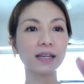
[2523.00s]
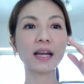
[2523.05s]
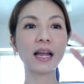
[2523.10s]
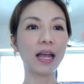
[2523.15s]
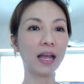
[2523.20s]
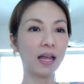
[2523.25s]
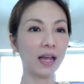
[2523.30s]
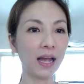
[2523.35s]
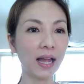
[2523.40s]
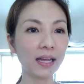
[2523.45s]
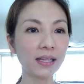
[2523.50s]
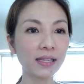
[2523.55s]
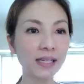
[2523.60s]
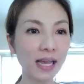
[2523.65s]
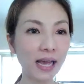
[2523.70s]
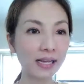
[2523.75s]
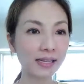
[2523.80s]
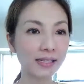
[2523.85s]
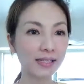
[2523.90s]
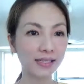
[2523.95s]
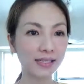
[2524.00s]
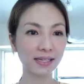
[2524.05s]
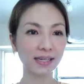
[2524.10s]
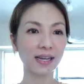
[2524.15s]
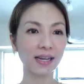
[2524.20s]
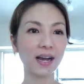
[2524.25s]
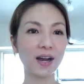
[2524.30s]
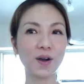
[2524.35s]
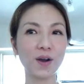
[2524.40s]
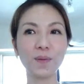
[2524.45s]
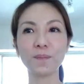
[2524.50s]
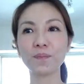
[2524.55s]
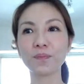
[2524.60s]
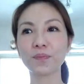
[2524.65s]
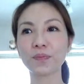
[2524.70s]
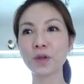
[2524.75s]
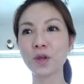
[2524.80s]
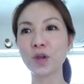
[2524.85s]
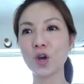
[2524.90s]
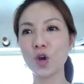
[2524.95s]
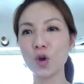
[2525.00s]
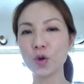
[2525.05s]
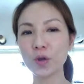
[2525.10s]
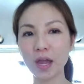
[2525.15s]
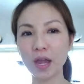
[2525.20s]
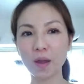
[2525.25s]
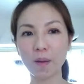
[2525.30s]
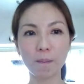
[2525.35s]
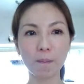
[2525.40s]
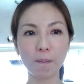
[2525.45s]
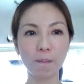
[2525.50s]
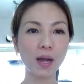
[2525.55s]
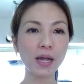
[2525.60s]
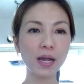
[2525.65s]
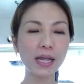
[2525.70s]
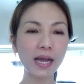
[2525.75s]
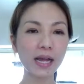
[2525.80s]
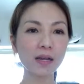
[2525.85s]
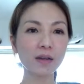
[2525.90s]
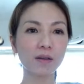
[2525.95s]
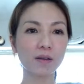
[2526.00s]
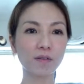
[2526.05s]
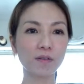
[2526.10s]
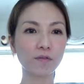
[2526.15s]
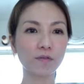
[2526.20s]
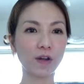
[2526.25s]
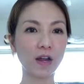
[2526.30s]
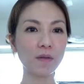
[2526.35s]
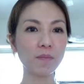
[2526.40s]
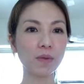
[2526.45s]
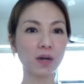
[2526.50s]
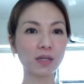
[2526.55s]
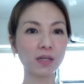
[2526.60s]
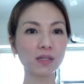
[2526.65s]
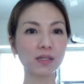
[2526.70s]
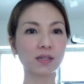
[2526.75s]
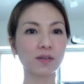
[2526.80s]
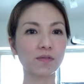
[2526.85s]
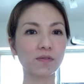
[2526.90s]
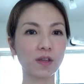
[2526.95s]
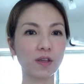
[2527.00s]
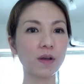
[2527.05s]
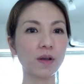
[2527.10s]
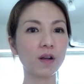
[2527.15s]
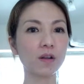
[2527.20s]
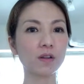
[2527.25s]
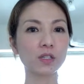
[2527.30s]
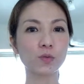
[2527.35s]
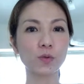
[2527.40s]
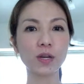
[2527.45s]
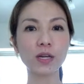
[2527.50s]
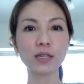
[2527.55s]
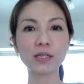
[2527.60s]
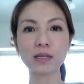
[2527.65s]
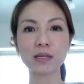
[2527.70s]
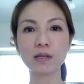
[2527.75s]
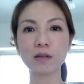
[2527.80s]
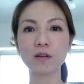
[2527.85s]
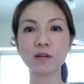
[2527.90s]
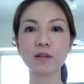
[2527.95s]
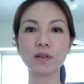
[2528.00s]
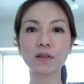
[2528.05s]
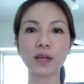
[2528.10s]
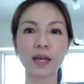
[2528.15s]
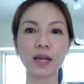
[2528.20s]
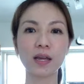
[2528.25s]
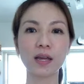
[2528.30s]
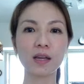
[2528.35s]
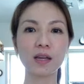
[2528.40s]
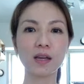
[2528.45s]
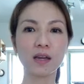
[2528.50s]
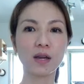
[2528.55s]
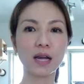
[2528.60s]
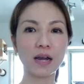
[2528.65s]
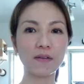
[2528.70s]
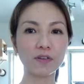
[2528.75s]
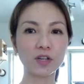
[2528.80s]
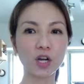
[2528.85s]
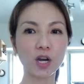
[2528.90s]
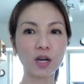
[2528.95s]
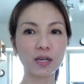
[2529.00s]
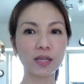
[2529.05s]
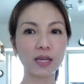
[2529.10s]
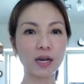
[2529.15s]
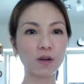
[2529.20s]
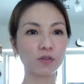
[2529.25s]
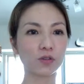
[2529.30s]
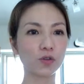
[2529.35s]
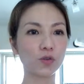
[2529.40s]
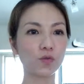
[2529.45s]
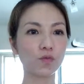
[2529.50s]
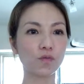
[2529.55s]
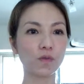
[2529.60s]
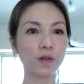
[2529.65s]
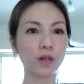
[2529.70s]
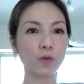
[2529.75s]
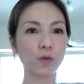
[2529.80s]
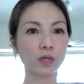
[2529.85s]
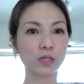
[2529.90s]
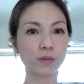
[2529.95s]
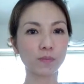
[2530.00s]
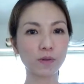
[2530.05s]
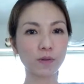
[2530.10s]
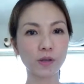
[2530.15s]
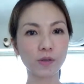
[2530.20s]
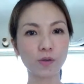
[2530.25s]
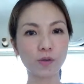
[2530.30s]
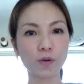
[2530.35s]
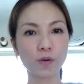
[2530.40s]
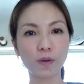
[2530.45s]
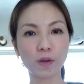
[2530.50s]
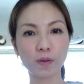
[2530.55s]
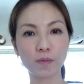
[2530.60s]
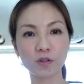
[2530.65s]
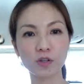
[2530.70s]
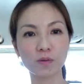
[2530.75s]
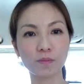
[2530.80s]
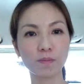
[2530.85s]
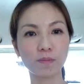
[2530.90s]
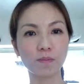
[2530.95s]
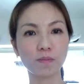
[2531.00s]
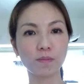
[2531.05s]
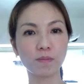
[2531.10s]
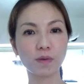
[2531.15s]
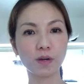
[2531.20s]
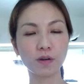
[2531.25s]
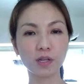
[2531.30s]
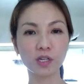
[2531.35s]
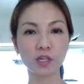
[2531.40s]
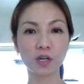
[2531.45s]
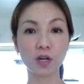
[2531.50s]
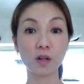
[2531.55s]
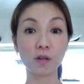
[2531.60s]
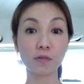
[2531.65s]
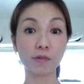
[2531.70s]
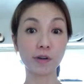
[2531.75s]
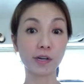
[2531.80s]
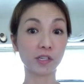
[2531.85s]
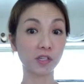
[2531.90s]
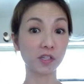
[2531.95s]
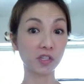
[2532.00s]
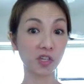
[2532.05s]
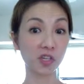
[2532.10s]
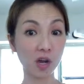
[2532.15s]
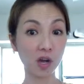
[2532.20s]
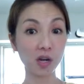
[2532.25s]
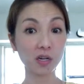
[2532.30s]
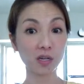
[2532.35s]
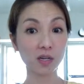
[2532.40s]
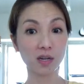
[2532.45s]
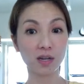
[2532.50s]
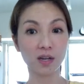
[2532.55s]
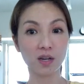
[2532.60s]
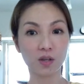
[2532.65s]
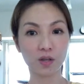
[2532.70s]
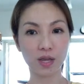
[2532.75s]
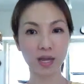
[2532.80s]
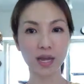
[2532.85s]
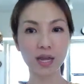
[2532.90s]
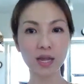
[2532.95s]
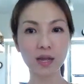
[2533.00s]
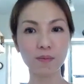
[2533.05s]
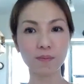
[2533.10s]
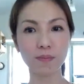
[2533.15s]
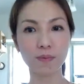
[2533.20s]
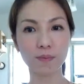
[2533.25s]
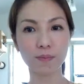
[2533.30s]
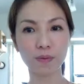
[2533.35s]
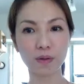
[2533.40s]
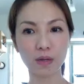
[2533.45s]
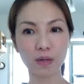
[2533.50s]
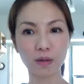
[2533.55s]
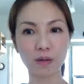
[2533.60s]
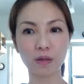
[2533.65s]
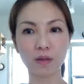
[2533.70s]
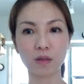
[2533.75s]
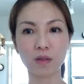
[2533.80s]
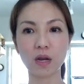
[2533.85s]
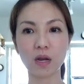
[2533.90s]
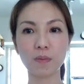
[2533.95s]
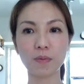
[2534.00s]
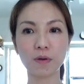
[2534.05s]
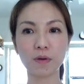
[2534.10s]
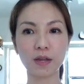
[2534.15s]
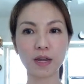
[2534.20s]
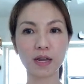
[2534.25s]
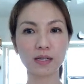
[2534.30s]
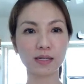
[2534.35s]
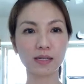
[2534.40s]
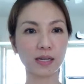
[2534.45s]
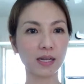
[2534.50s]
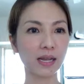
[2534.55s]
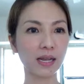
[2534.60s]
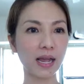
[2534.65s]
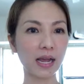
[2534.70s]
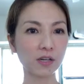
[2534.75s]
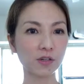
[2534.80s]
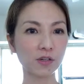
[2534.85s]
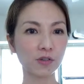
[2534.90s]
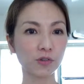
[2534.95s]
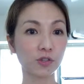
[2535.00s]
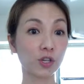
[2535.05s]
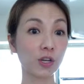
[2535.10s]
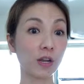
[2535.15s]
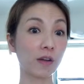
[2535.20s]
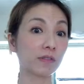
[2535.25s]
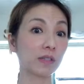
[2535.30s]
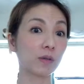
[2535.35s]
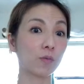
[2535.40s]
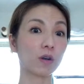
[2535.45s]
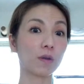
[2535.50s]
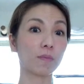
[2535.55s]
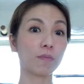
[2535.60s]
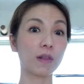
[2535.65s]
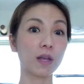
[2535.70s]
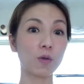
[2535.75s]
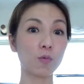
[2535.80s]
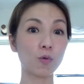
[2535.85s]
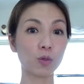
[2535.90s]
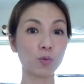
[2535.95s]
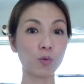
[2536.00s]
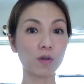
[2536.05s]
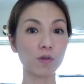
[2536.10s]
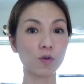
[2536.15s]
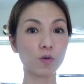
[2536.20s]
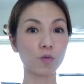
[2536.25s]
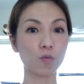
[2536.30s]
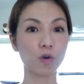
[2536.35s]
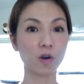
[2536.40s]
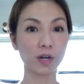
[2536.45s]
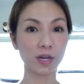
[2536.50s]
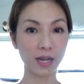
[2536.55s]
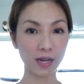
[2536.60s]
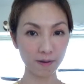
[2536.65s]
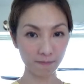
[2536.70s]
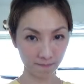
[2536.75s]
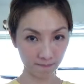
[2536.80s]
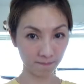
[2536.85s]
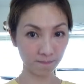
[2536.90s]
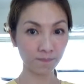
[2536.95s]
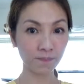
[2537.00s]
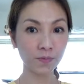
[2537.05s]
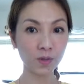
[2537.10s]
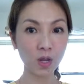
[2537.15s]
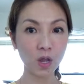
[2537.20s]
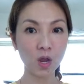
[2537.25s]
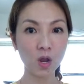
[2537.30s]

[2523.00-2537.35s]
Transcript: And yes. Okay, my cat, 5 months, female, sweetest little thing. Have a dog in the house who really wants to play with her, but she merely tolerates dog. Okay. Thought about getting a second cat. Should she have someone to play with while you're working?